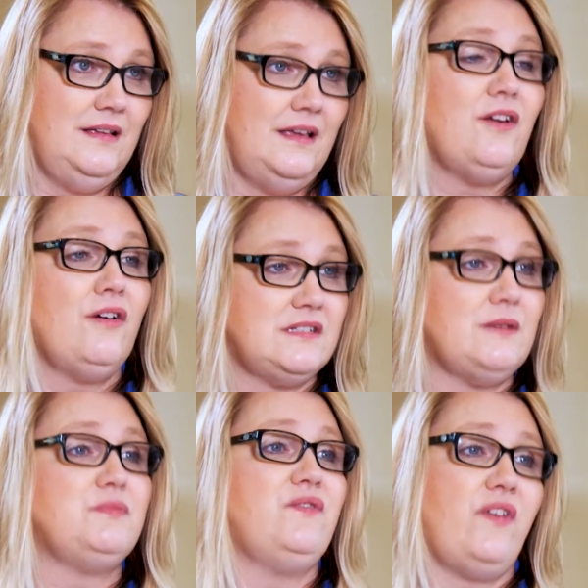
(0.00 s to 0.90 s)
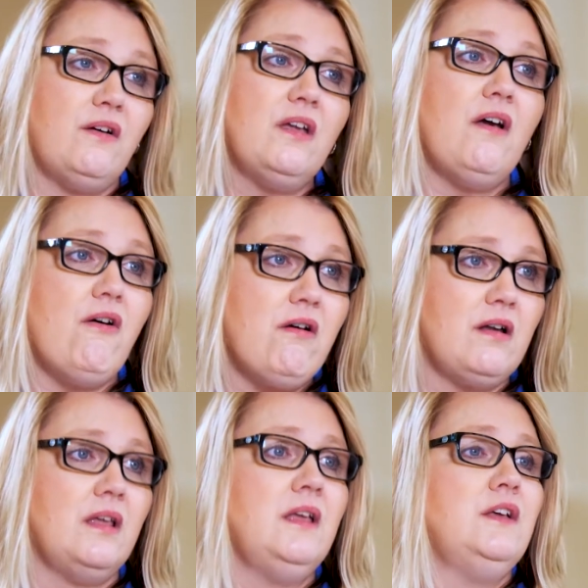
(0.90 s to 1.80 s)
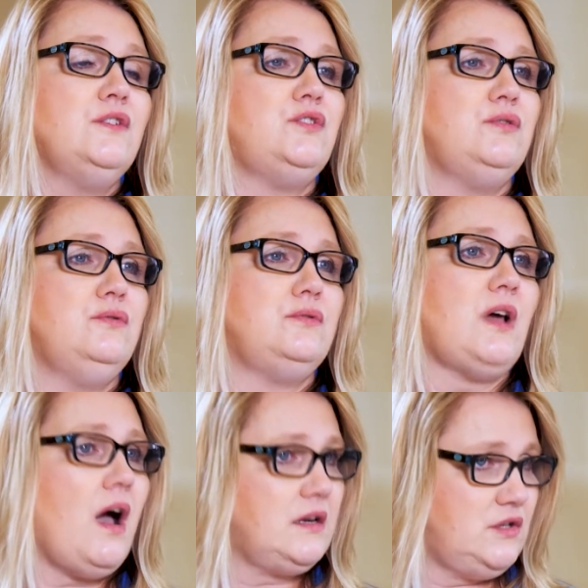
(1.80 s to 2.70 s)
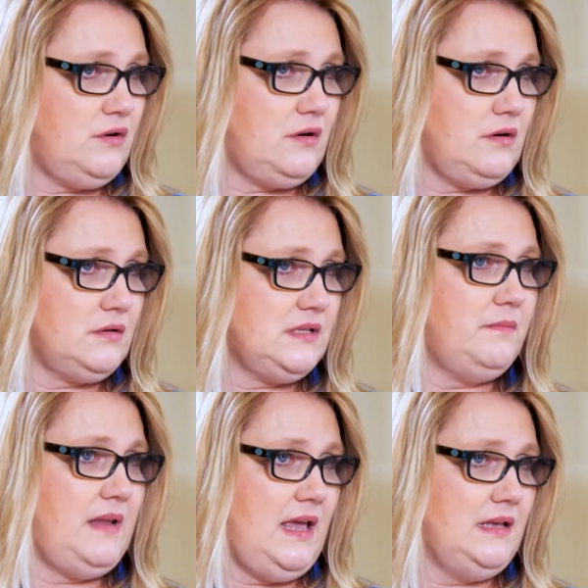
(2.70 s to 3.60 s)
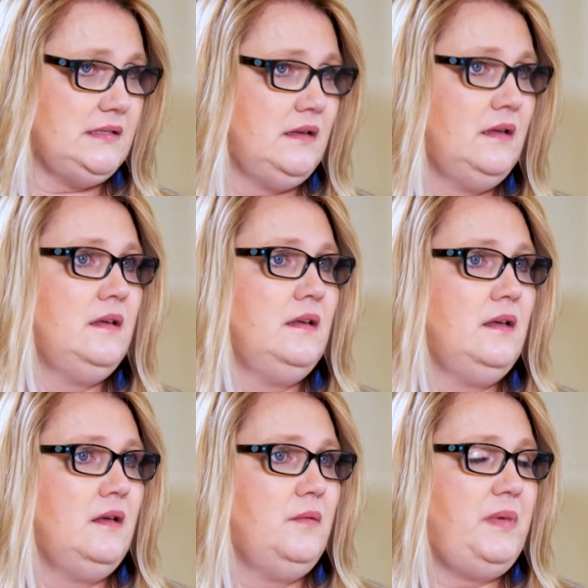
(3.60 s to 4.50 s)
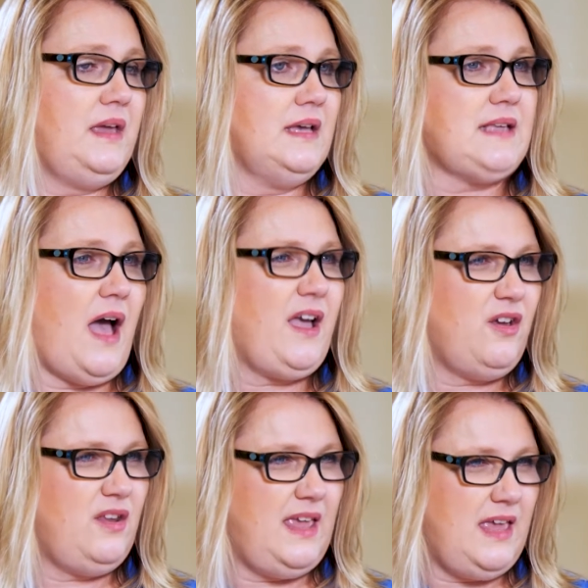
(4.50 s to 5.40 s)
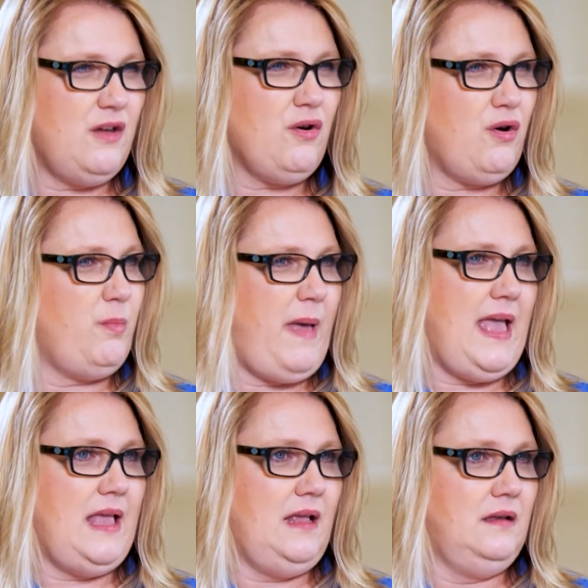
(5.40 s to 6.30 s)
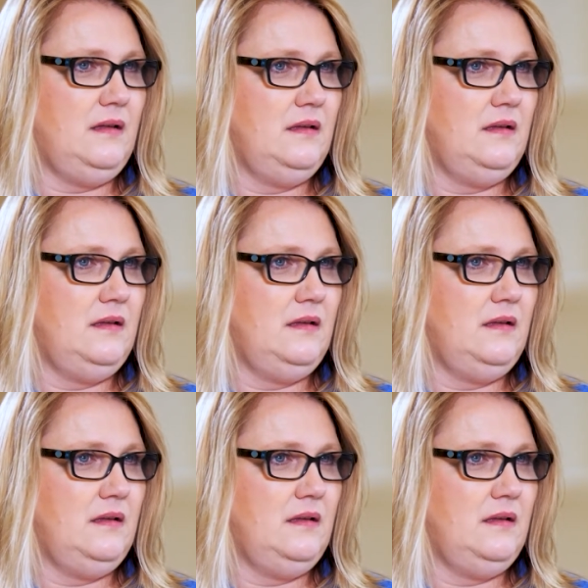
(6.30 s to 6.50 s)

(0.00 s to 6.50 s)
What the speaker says: It hurts. It was very hard to talk to her some days because I could hear her pain.